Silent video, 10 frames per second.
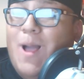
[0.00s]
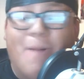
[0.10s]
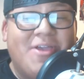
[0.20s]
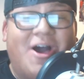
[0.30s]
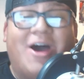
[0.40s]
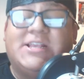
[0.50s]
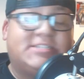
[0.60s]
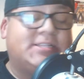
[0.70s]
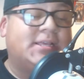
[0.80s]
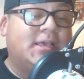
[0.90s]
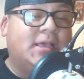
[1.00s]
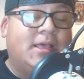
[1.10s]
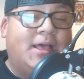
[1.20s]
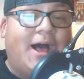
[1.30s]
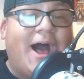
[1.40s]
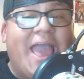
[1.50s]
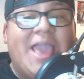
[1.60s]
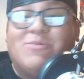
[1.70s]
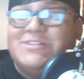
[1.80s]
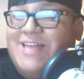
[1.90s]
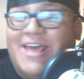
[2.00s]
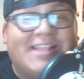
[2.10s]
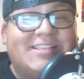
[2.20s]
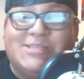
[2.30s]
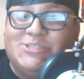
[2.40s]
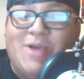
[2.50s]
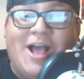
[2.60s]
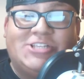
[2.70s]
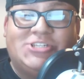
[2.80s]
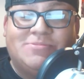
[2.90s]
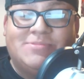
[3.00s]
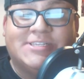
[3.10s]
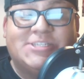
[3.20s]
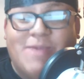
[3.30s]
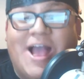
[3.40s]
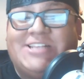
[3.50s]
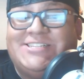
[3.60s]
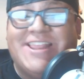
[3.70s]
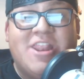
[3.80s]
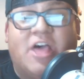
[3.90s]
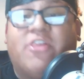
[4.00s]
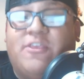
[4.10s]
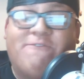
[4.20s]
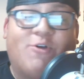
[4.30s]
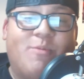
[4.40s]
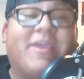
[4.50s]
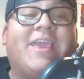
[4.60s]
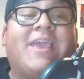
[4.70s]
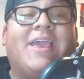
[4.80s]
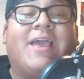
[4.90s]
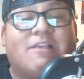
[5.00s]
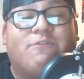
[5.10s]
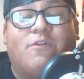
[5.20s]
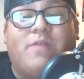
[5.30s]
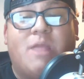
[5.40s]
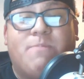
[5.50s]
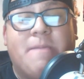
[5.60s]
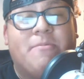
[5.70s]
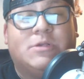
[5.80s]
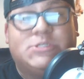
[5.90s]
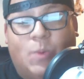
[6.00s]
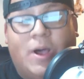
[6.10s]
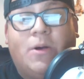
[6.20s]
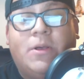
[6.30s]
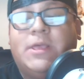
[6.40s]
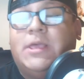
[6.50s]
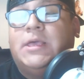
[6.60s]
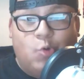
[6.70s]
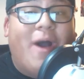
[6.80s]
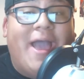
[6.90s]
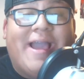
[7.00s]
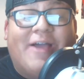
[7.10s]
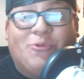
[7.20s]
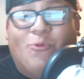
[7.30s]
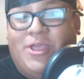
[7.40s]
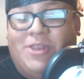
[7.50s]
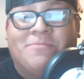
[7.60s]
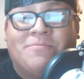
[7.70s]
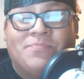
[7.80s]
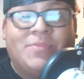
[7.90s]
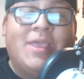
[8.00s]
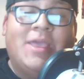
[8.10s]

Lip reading: I'll be honest. I was not into this match. This match did nothing for me. And I guess for a lot of people as well. Bray Wyatt got the win.